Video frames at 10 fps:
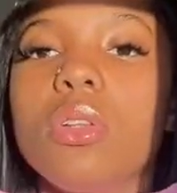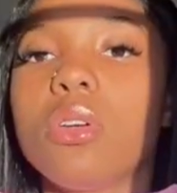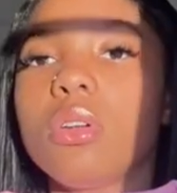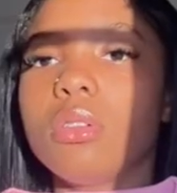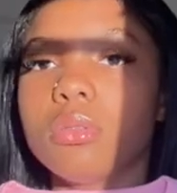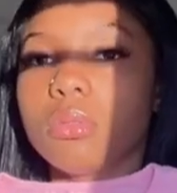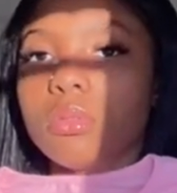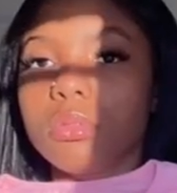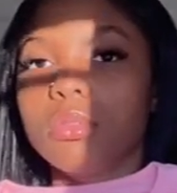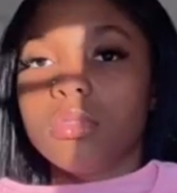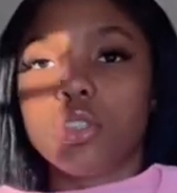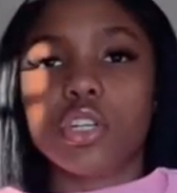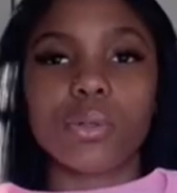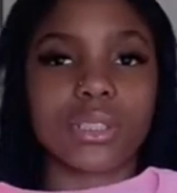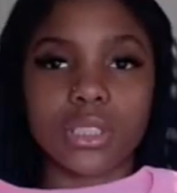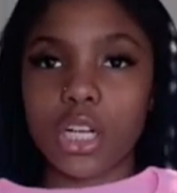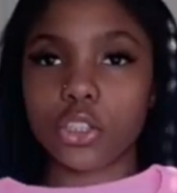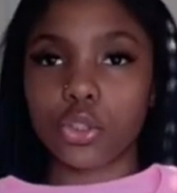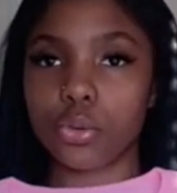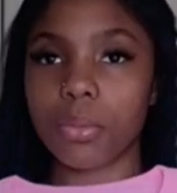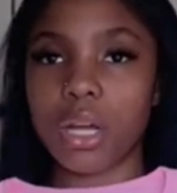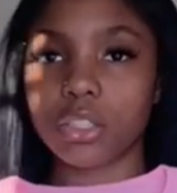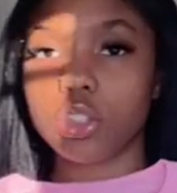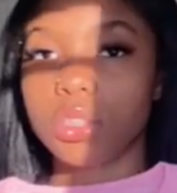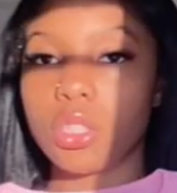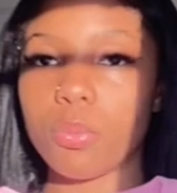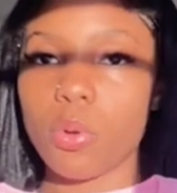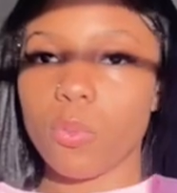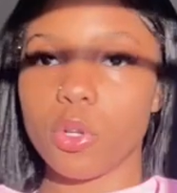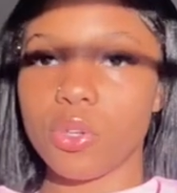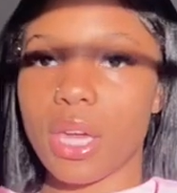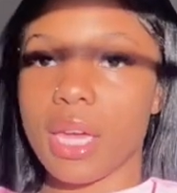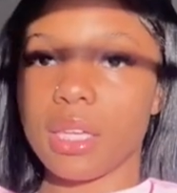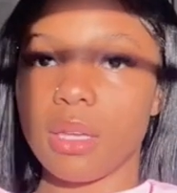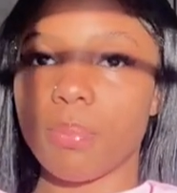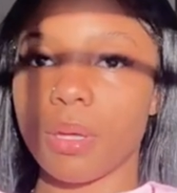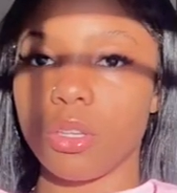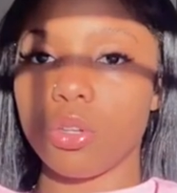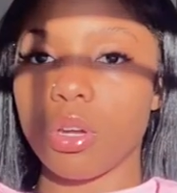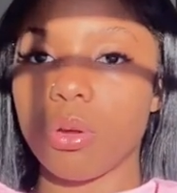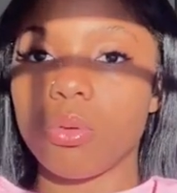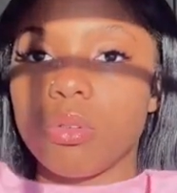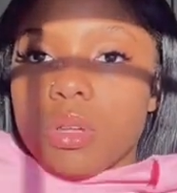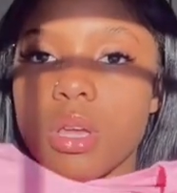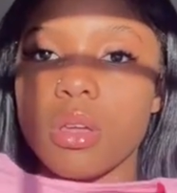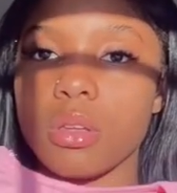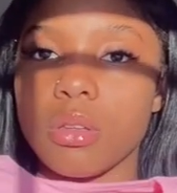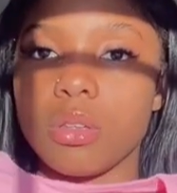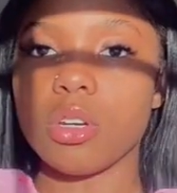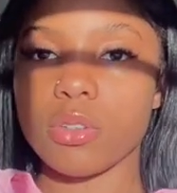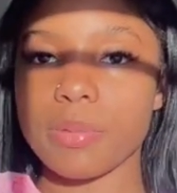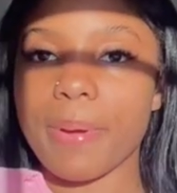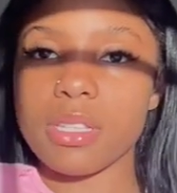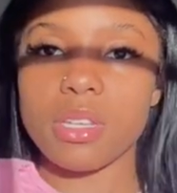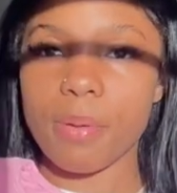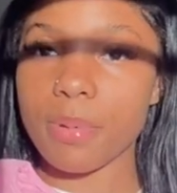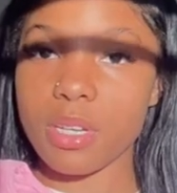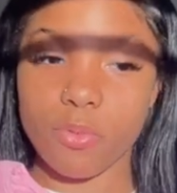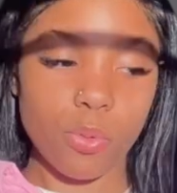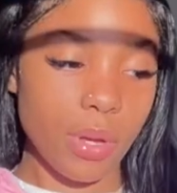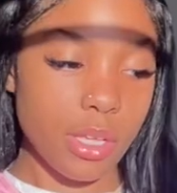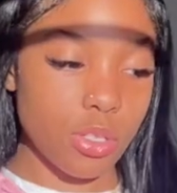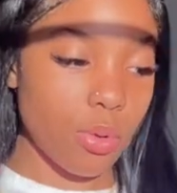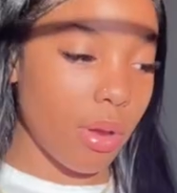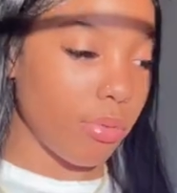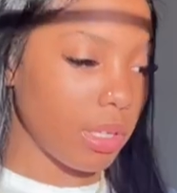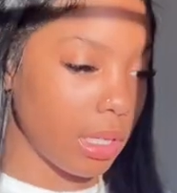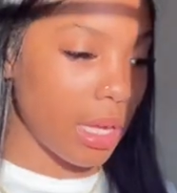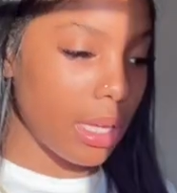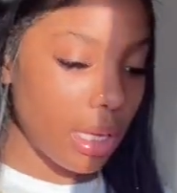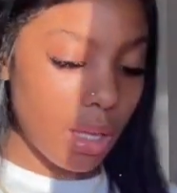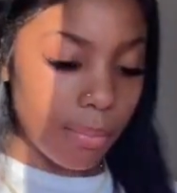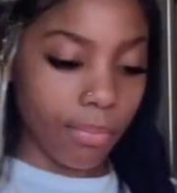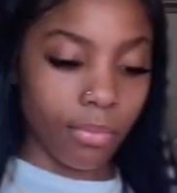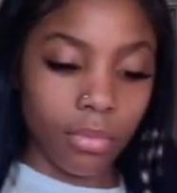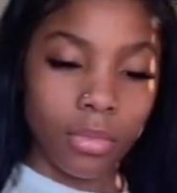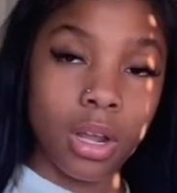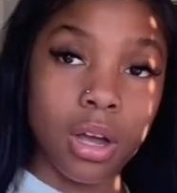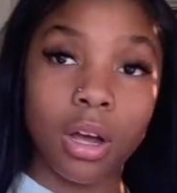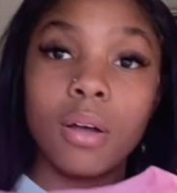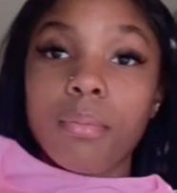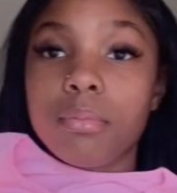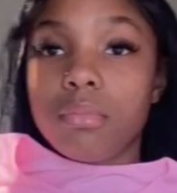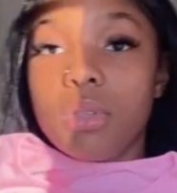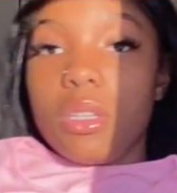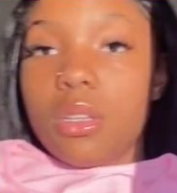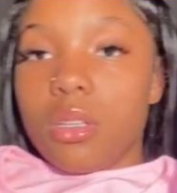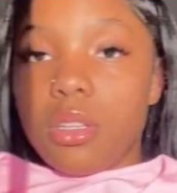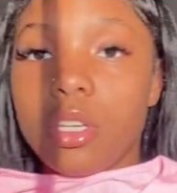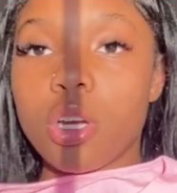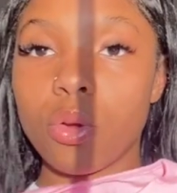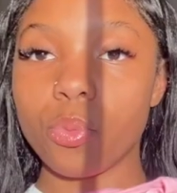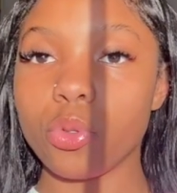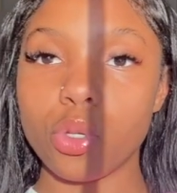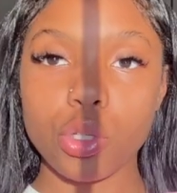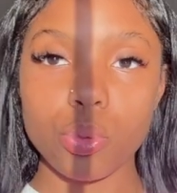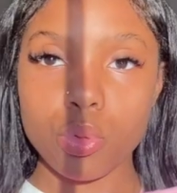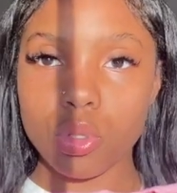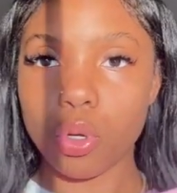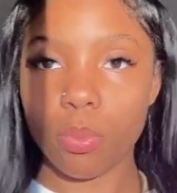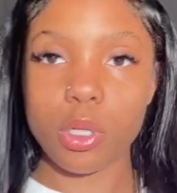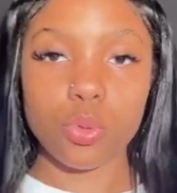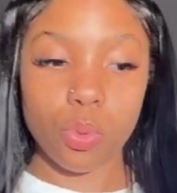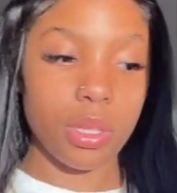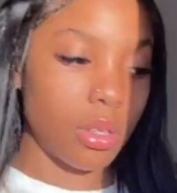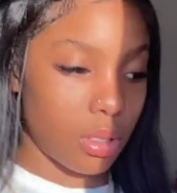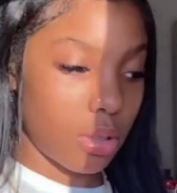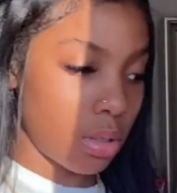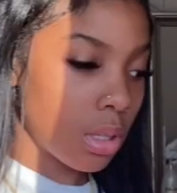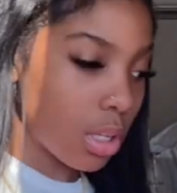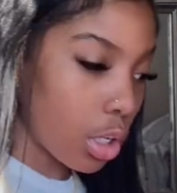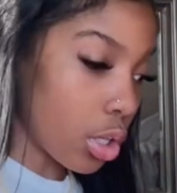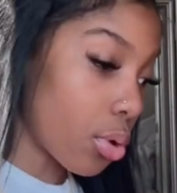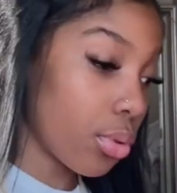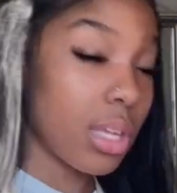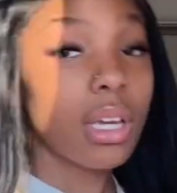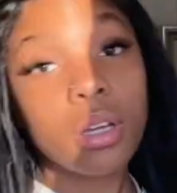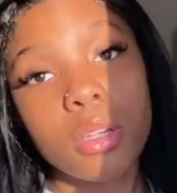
little, you know, it's not too much to the point where you can't keep it, you know, you know, spice it up in different ways. So I really like it. Um, you know, you can do so much with the clothing.